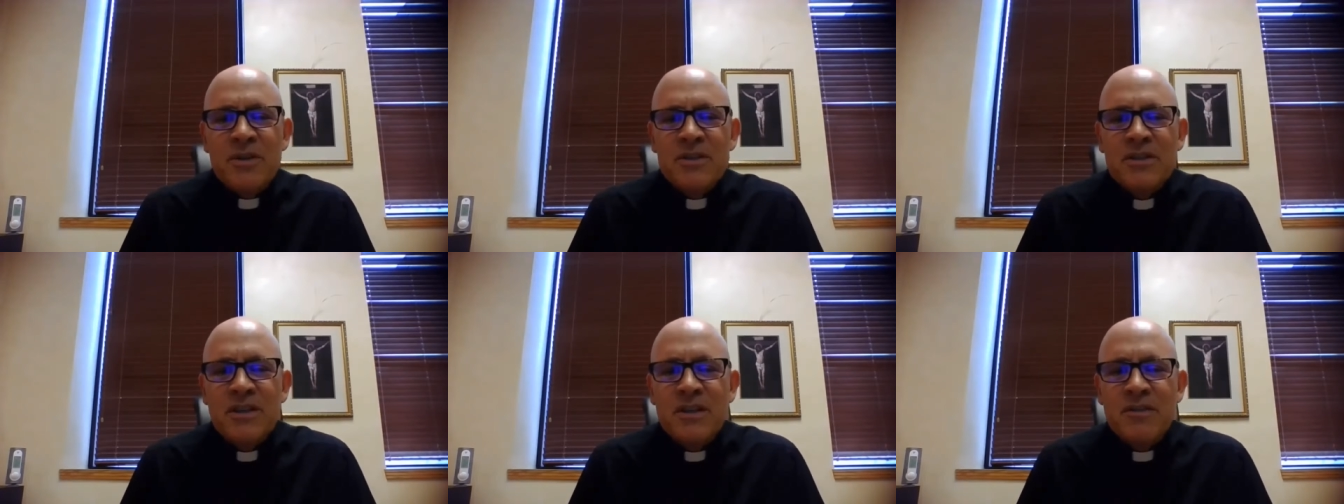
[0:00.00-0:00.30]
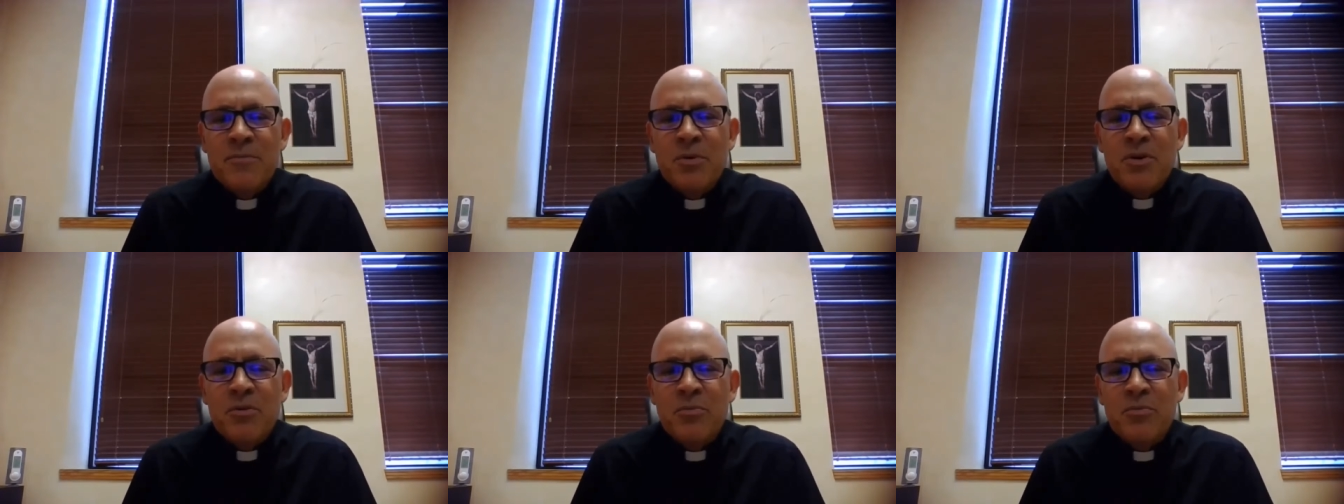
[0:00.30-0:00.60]
Let's
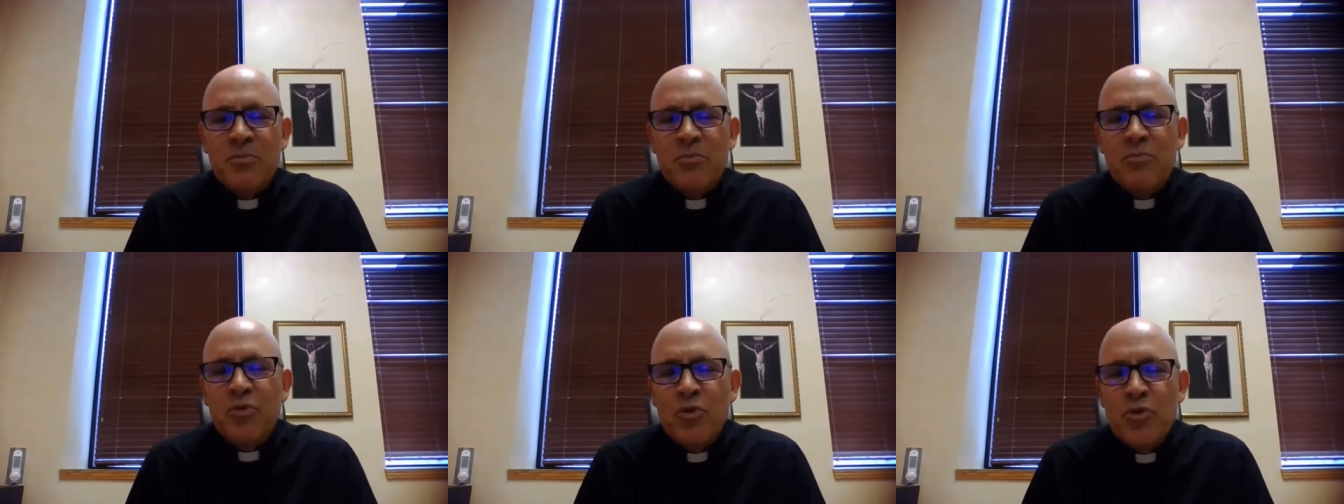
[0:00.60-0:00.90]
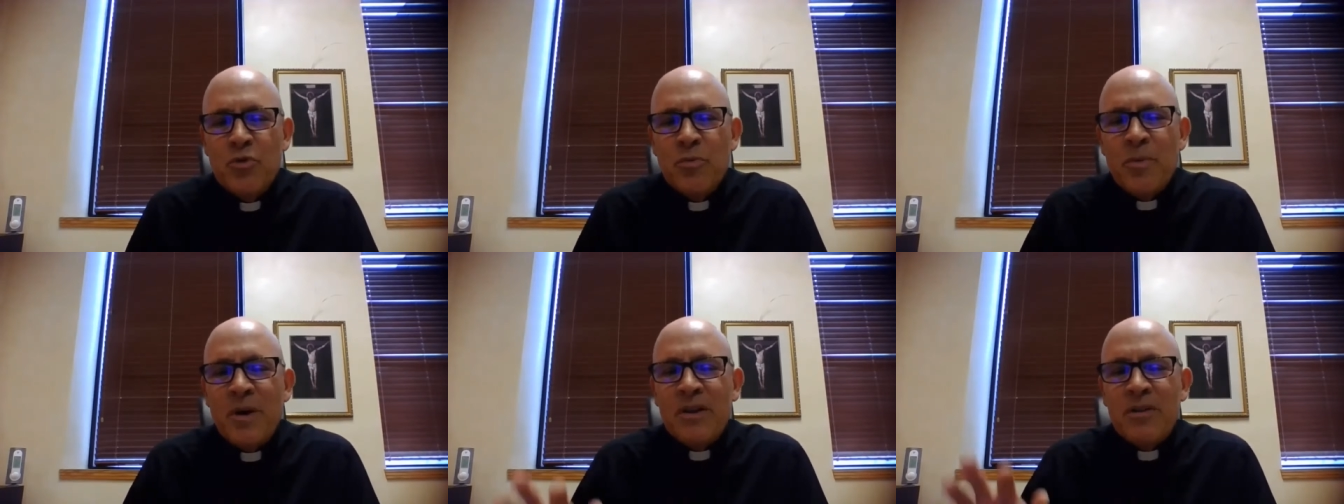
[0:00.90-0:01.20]
get, put a
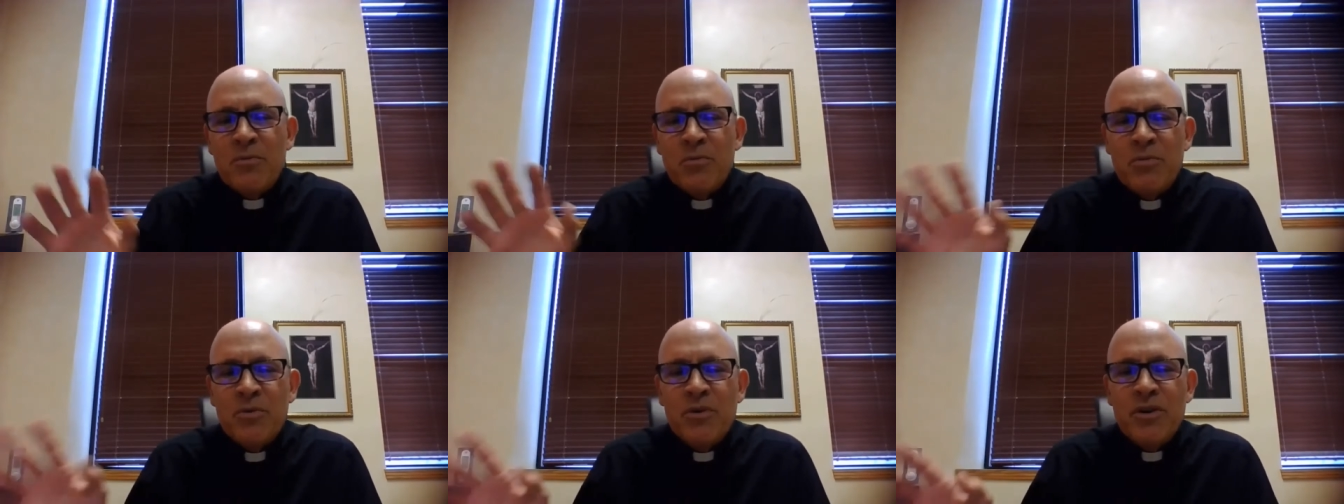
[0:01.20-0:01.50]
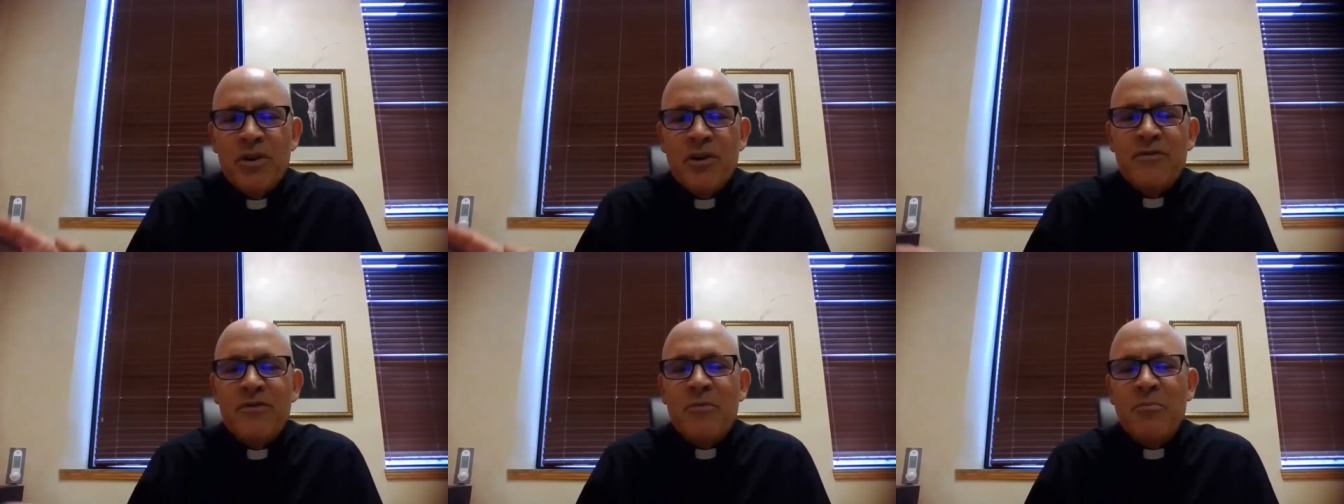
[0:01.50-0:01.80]
room on the
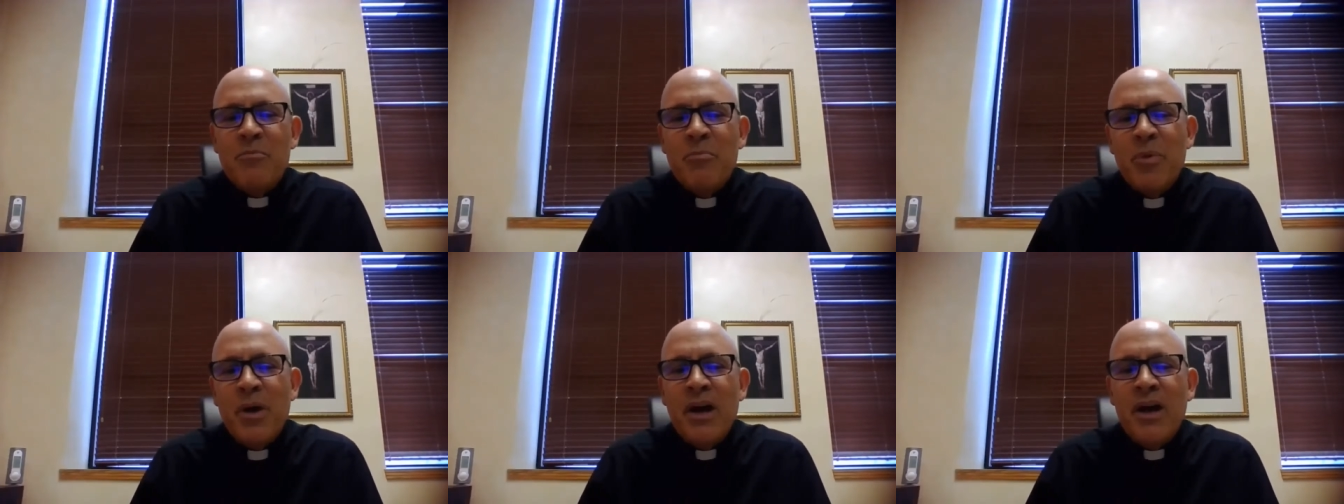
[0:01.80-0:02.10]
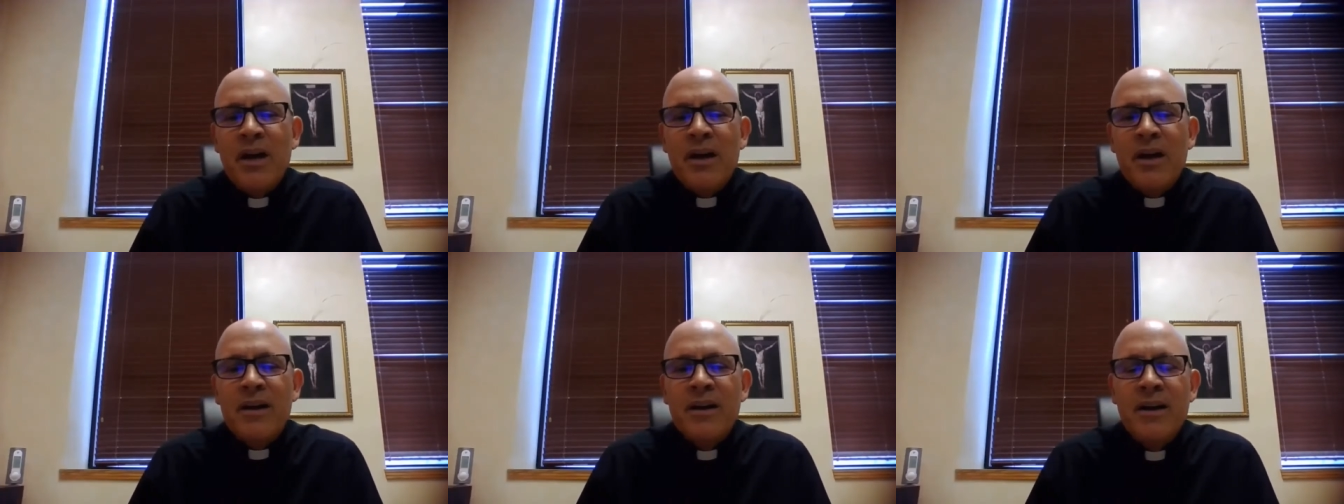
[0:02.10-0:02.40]
roof, a
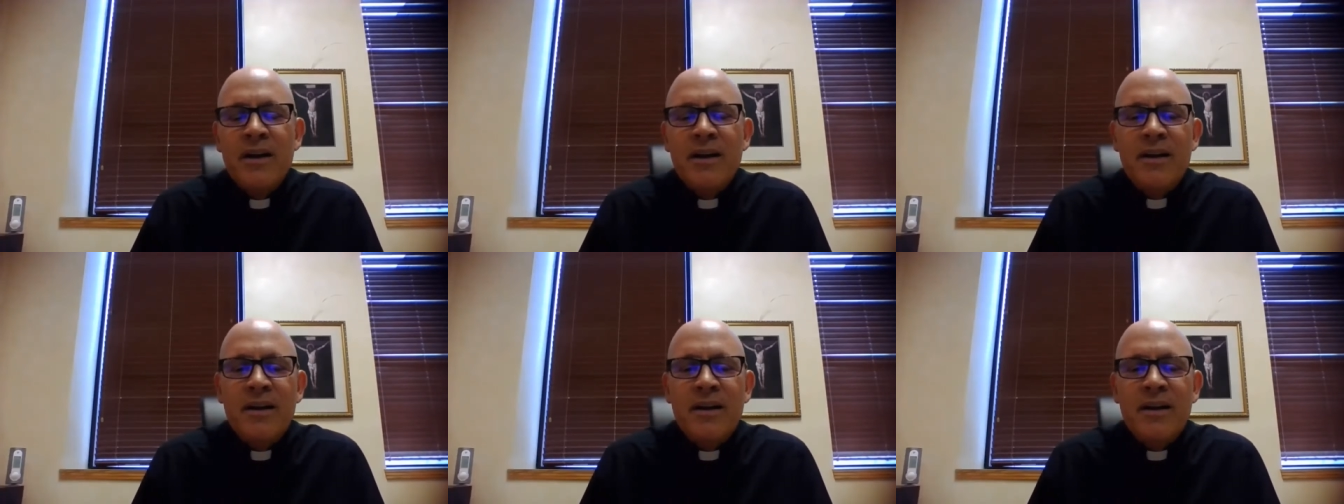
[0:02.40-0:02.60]
bed,